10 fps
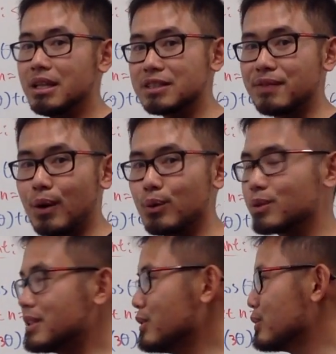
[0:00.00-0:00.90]
these
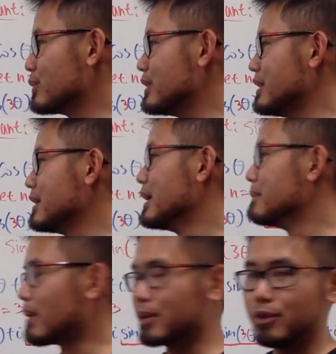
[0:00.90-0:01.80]
values into the
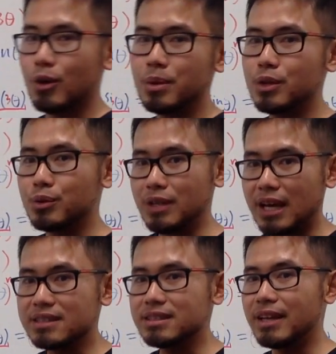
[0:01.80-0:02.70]
polynomial, into the
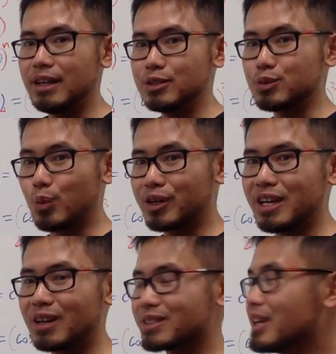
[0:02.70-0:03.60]
x, and then just work it
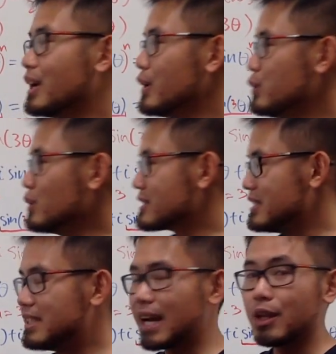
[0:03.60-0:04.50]
out. You will
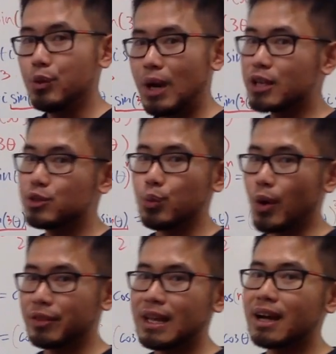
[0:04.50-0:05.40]
see that you actually
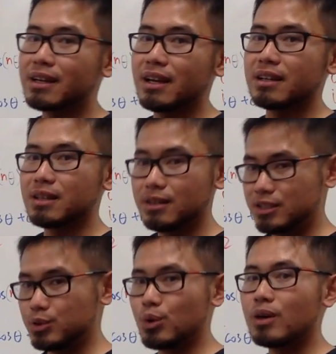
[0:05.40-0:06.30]
will not get
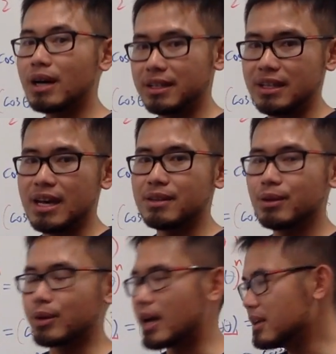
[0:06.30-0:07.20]
zero at the end,
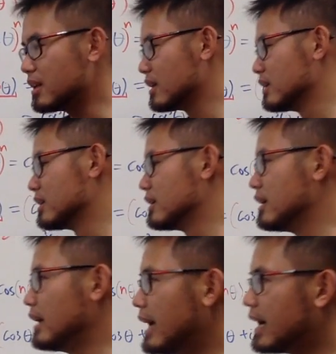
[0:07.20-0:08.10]
okay?
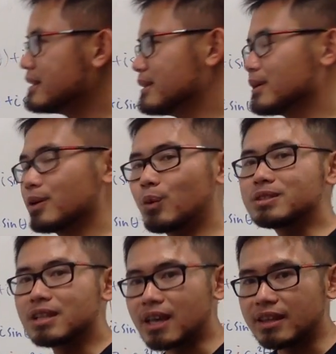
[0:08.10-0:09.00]
And
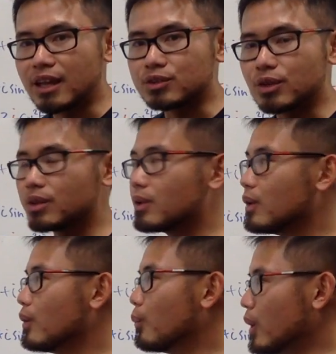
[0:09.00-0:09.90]
what's the connection?
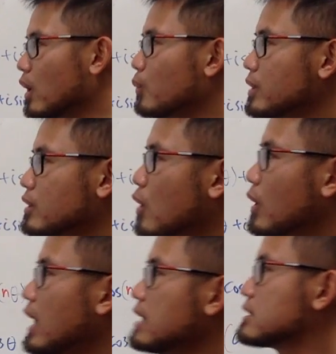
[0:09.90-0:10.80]
Well, we know
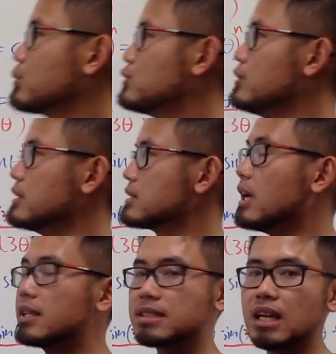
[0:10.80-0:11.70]
x, which is
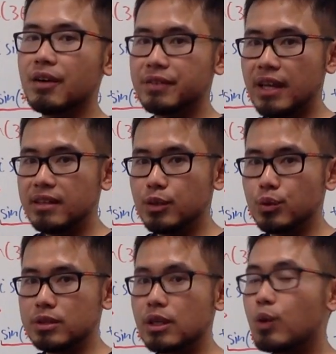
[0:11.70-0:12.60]
sine of ten
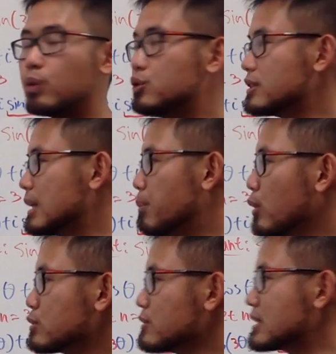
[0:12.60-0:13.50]
degrees, which is
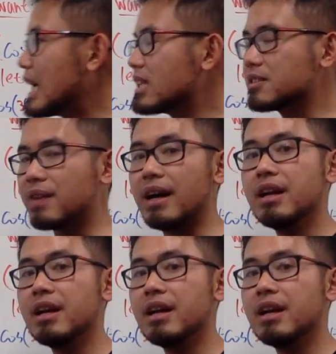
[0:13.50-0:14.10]
supposed to satisfy